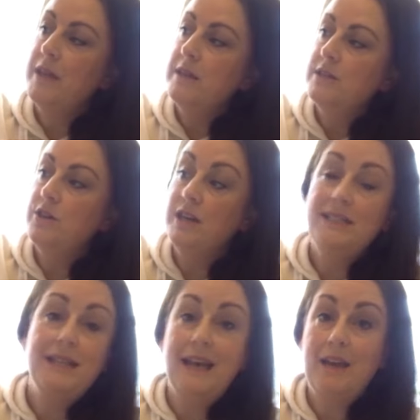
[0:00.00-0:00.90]
So it's
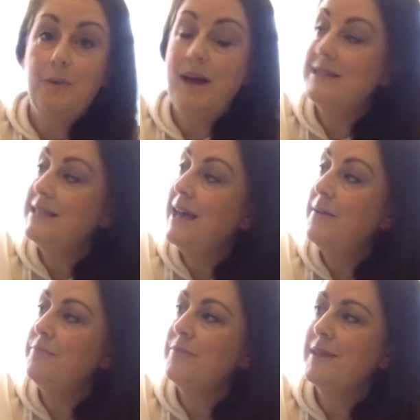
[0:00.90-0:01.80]
a nightwear
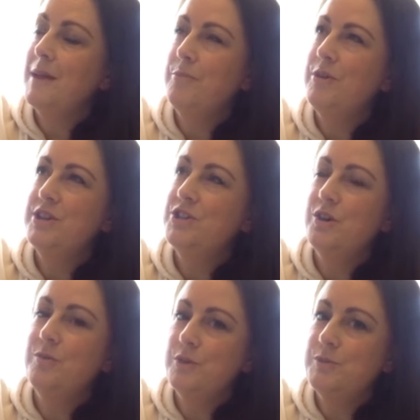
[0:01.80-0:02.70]
set. I'm pretty sure
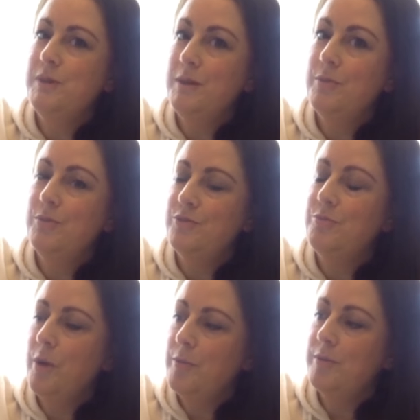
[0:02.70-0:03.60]
most people would have
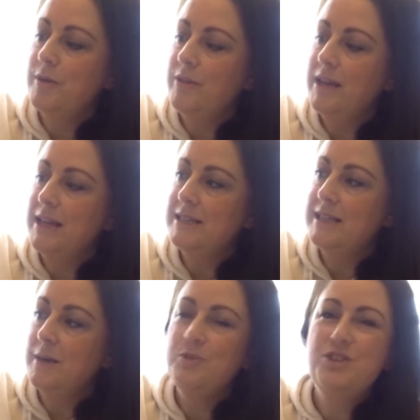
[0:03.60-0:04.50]
probably realised
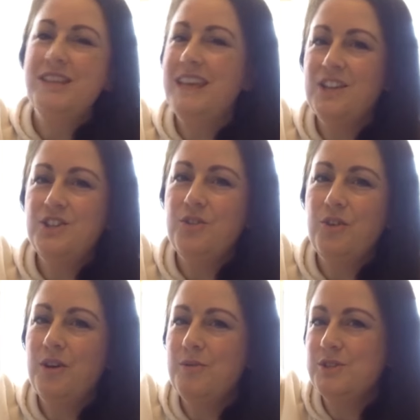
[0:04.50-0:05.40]
that, but just in case you
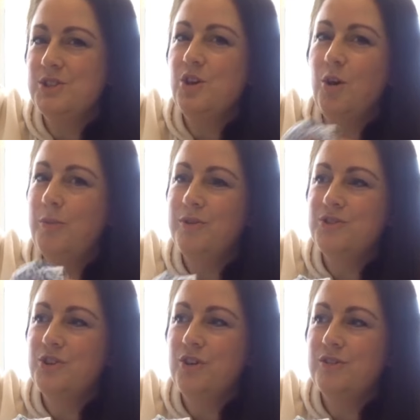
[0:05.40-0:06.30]
thought it was a top and
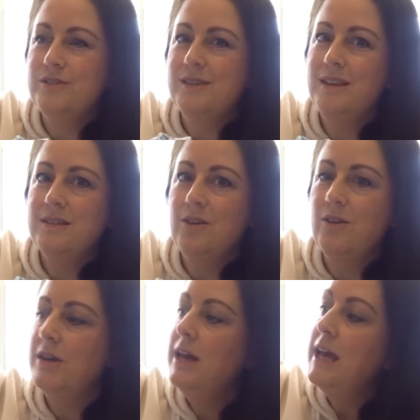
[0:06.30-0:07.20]
shorts, it's
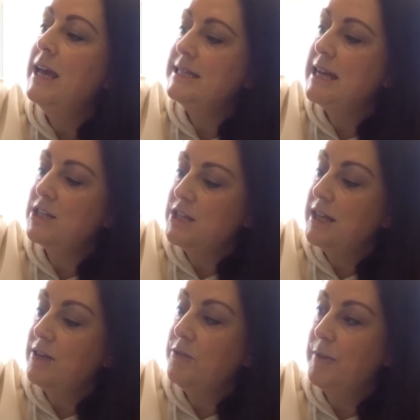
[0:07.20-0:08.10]
not. It's
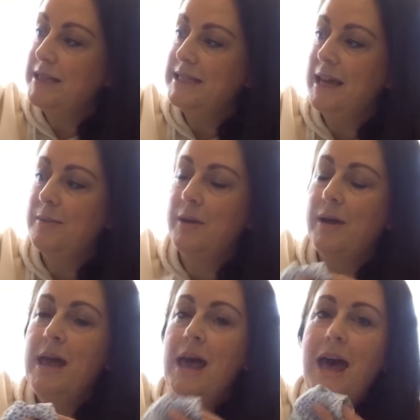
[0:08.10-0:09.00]
actually for bedtime. Now,
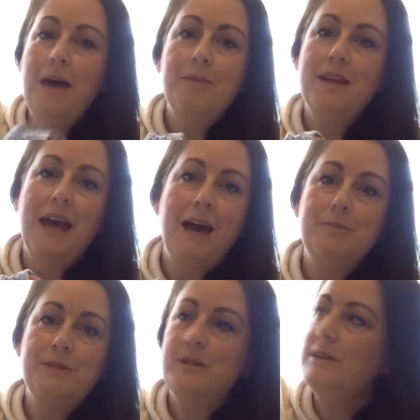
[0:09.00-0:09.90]
Emily
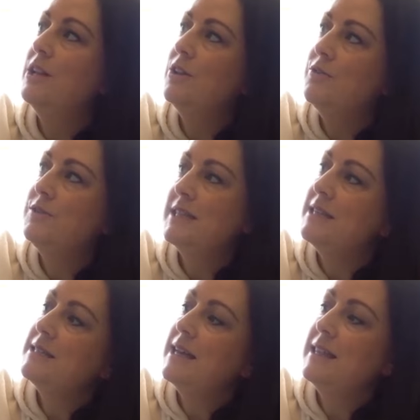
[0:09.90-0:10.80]
absolutely loves
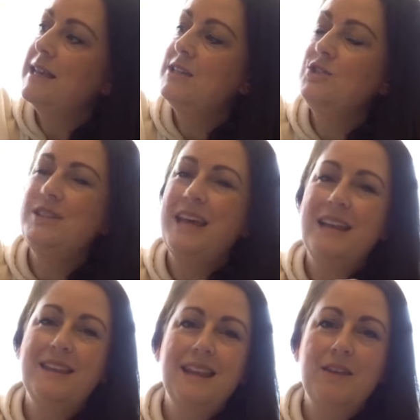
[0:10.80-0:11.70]
things like this, just
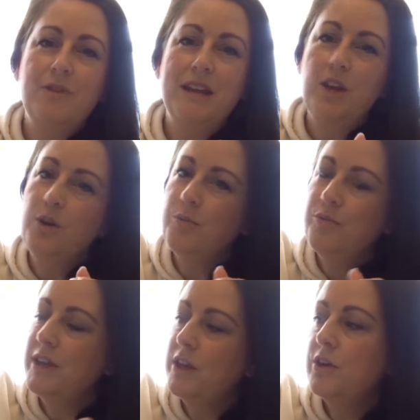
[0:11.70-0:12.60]
anything like really
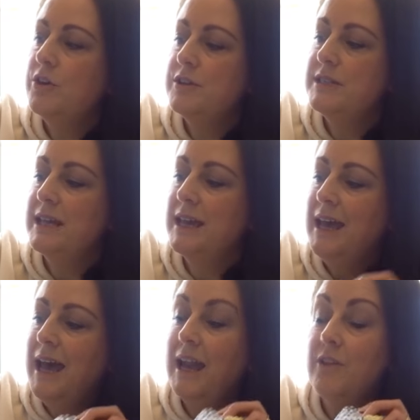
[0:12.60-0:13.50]
comfy and cosy.
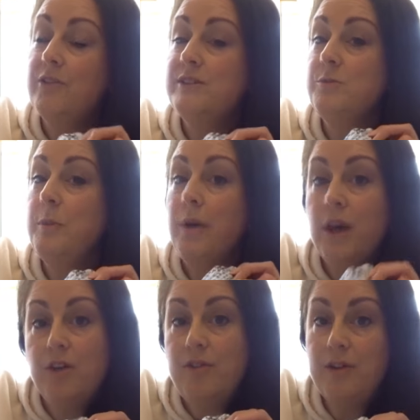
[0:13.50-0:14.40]
I thought this would be
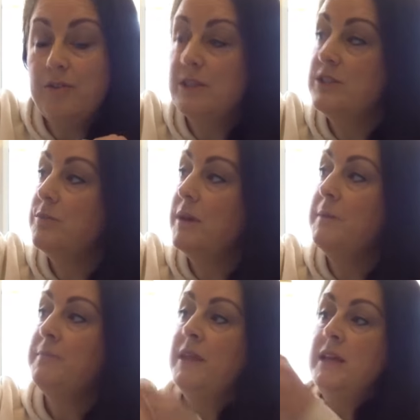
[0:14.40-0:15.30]
perfect for the summer.
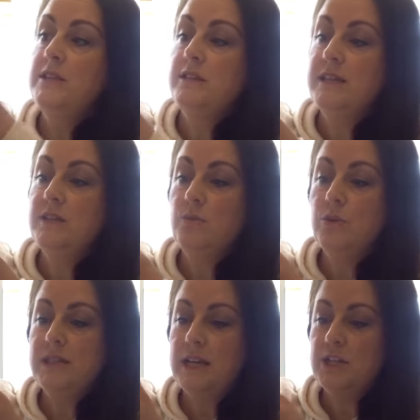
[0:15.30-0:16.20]
So this
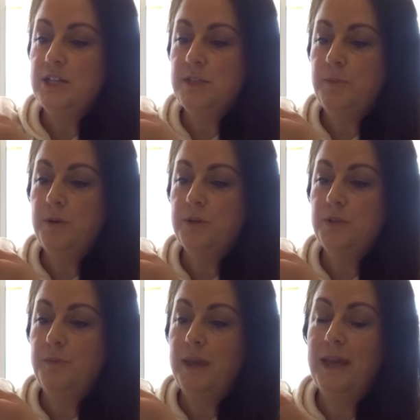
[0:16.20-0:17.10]
was actually supposed to
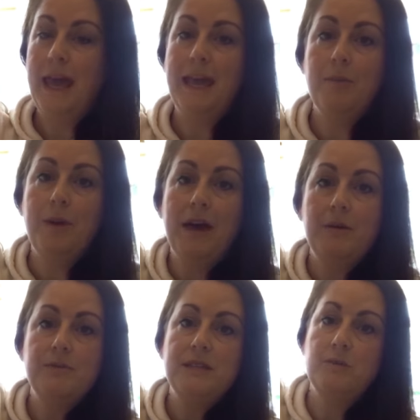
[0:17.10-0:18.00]
be
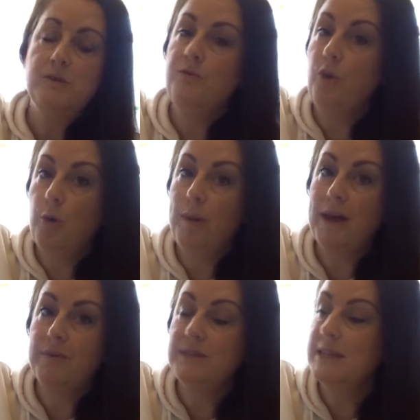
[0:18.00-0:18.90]
£8 and it was
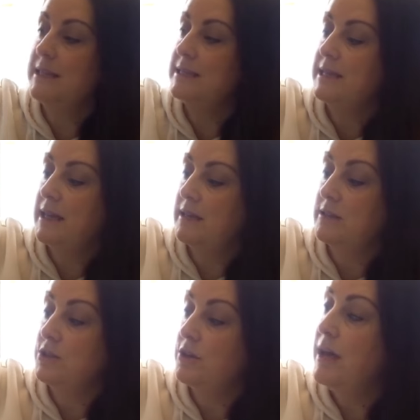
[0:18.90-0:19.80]
£4 in the sale, so